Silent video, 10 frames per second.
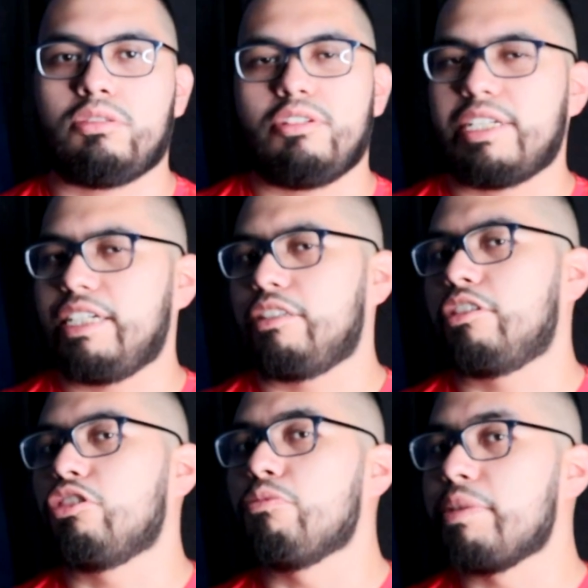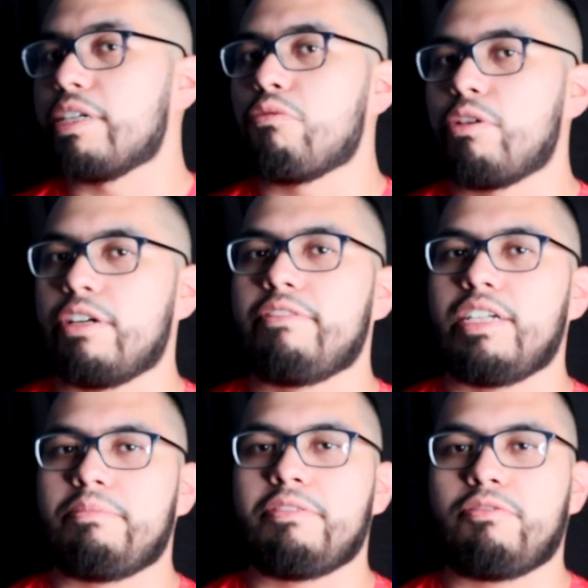So again, do be aware of
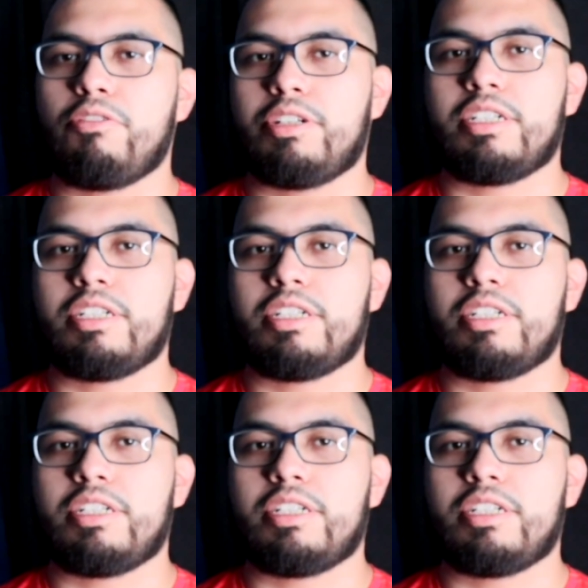that before